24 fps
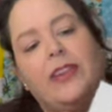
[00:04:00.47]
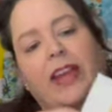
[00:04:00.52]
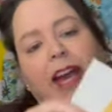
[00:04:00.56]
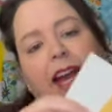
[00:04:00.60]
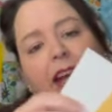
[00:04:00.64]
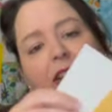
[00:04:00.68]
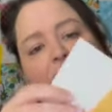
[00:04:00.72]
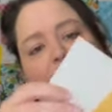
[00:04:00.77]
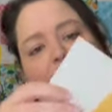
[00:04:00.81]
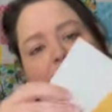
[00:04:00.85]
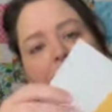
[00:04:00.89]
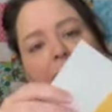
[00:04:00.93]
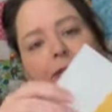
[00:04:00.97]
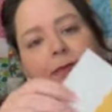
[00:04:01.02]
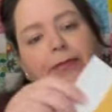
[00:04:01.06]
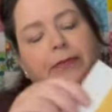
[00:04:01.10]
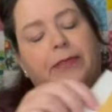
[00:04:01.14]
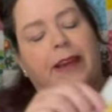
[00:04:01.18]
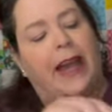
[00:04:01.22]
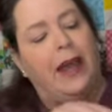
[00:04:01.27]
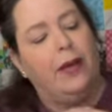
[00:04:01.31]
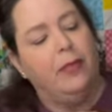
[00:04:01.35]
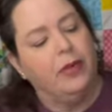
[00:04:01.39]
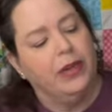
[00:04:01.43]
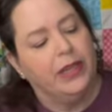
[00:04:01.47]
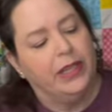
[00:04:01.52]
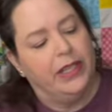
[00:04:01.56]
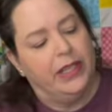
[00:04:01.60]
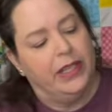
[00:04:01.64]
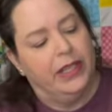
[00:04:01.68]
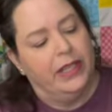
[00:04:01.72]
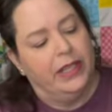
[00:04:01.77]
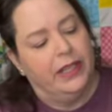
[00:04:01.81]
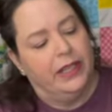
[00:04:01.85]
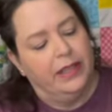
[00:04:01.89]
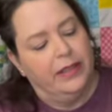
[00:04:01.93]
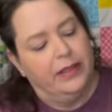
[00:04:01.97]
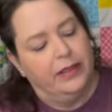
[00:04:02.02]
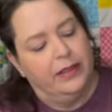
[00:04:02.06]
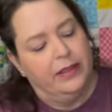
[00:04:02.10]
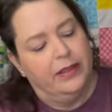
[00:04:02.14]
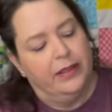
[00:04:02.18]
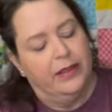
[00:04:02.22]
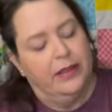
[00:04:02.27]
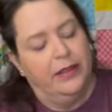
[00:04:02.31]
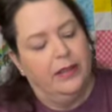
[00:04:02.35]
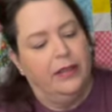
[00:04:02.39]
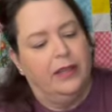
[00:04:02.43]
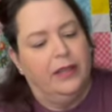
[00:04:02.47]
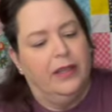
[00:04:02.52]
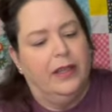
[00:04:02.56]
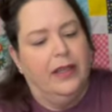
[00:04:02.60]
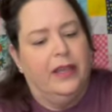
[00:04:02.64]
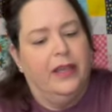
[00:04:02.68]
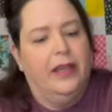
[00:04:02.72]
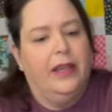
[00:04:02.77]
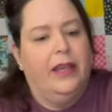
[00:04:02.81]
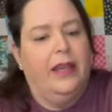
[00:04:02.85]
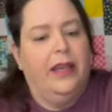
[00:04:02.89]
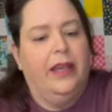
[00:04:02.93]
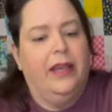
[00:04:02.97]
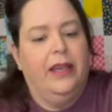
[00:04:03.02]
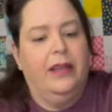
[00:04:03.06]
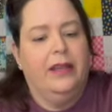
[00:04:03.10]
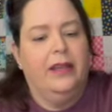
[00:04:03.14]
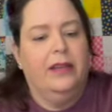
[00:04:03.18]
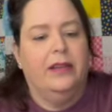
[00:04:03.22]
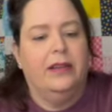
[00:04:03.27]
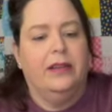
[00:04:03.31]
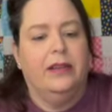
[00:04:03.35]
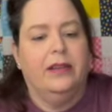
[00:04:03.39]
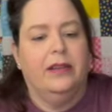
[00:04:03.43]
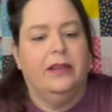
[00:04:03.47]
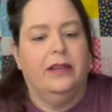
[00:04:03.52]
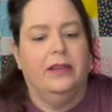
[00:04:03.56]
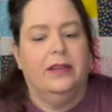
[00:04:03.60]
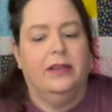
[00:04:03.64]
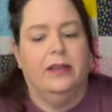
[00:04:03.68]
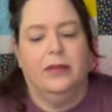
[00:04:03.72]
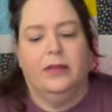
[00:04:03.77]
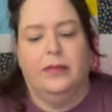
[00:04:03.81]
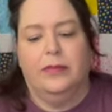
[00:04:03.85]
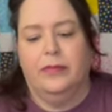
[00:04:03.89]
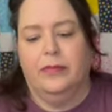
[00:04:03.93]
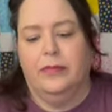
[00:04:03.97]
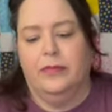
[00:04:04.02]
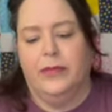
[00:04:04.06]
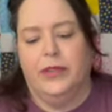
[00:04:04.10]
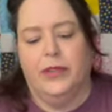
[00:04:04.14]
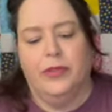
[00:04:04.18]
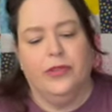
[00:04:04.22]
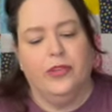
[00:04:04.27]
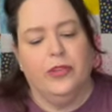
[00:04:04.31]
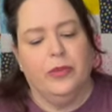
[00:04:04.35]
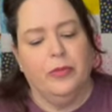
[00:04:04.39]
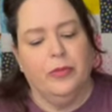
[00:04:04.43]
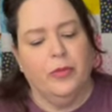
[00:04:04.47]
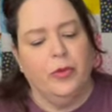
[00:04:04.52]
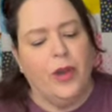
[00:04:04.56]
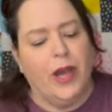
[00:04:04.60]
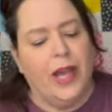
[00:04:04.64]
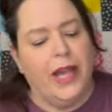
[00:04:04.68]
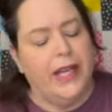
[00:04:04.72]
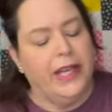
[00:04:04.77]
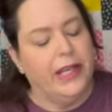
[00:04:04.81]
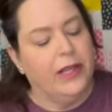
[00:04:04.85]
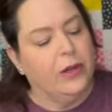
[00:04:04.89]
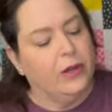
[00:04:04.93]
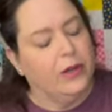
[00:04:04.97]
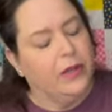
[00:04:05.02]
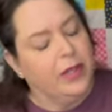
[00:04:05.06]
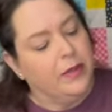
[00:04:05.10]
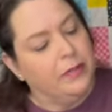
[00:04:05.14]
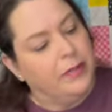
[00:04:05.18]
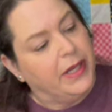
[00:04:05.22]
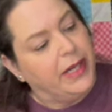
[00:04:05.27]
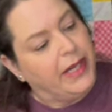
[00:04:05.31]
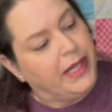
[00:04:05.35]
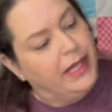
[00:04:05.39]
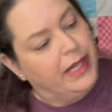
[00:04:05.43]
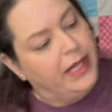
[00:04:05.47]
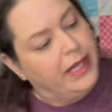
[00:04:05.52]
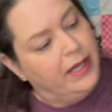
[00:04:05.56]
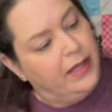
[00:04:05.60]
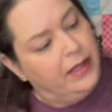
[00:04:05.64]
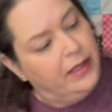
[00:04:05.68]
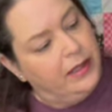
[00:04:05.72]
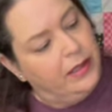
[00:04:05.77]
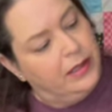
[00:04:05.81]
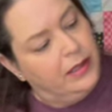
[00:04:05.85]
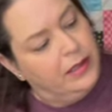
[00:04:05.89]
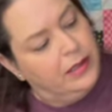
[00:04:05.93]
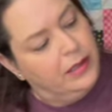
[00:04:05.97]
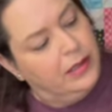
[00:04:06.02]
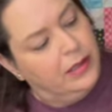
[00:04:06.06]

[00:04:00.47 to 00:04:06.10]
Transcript: actually fabric in it. And there's some writing on it, but I can't.